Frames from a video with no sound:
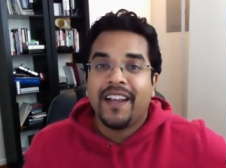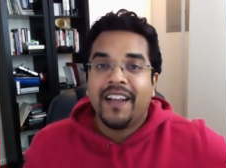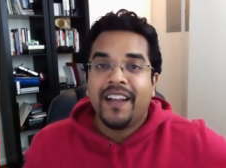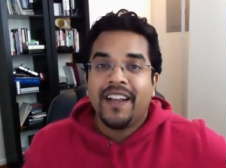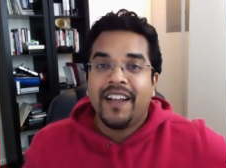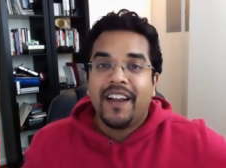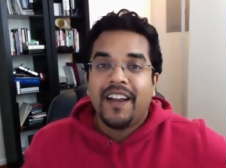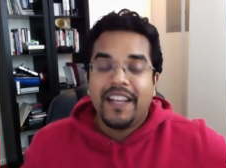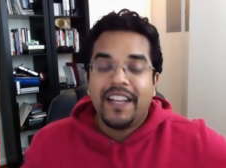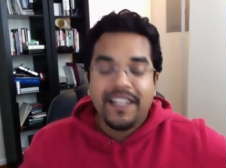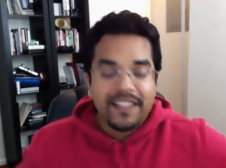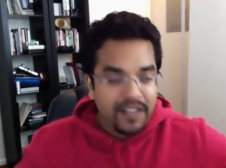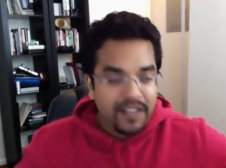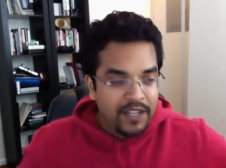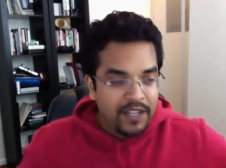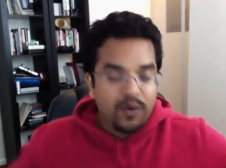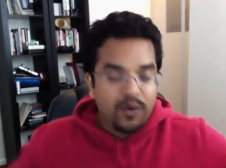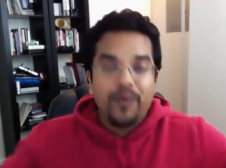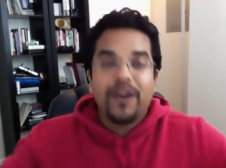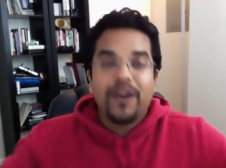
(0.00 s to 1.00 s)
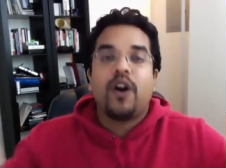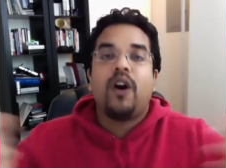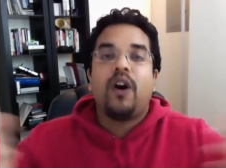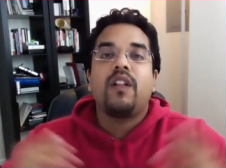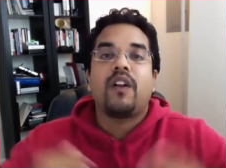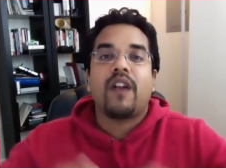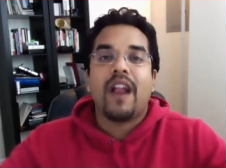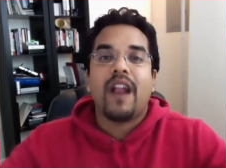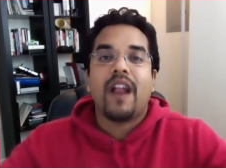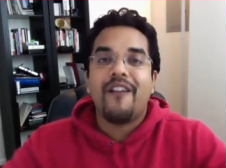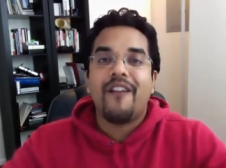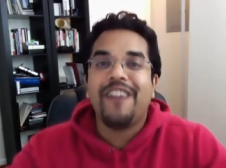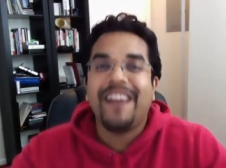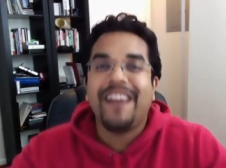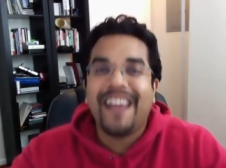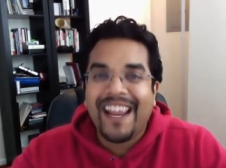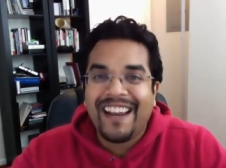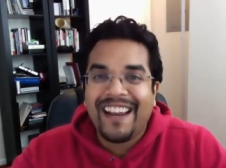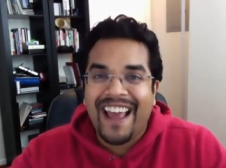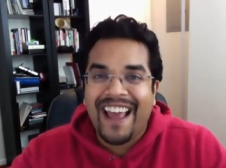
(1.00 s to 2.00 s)
He's what we call our
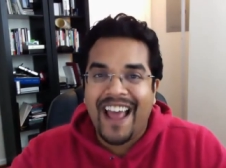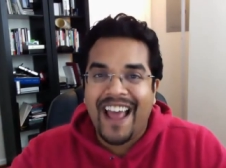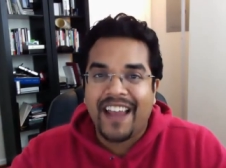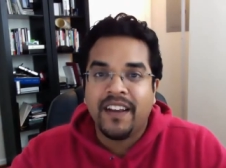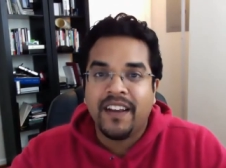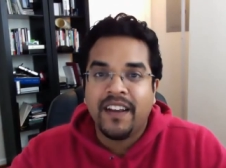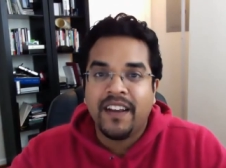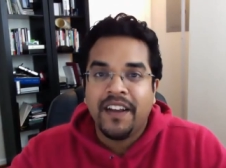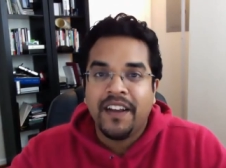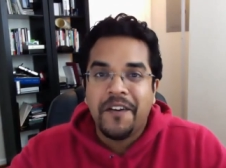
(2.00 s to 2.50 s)
everyday dad.